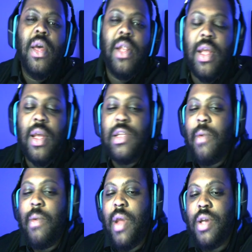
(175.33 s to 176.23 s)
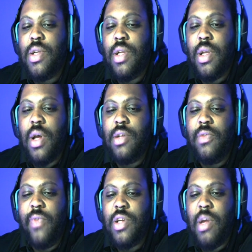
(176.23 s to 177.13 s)
decontamination and
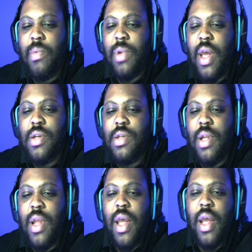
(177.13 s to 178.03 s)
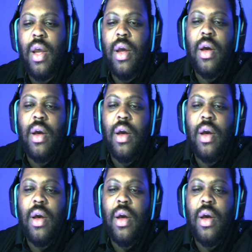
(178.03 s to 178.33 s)
conservation application today